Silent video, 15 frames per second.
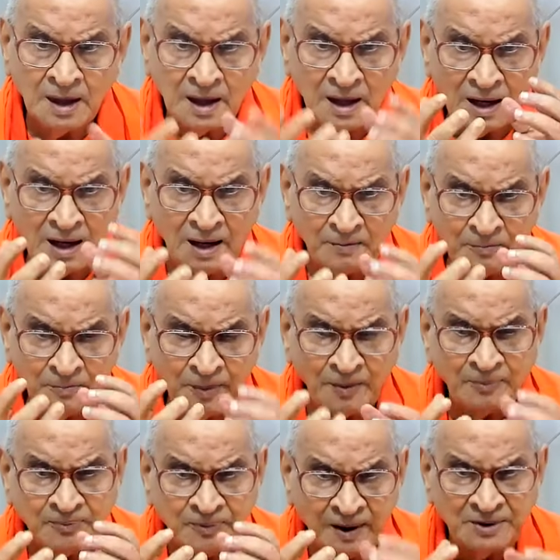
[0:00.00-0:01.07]
A lump
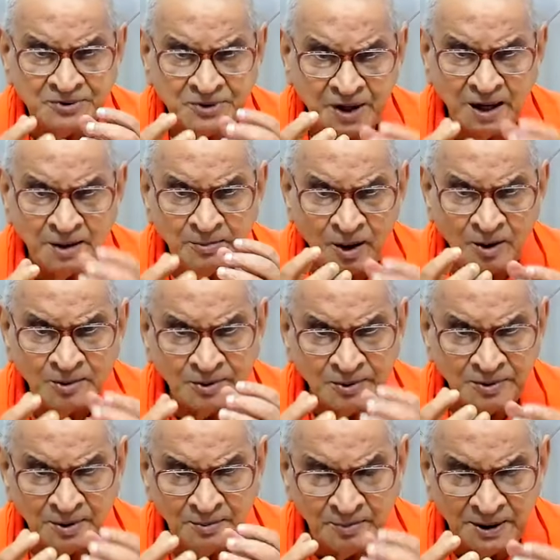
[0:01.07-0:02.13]
of flesh came out
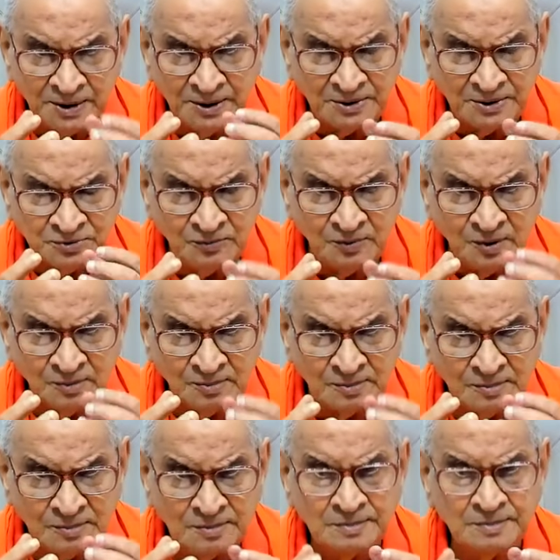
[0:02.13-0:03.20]
of the mother's
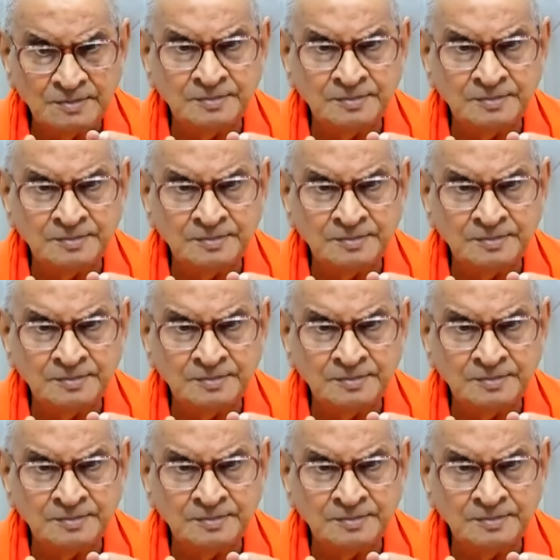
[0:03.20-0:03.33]
womb.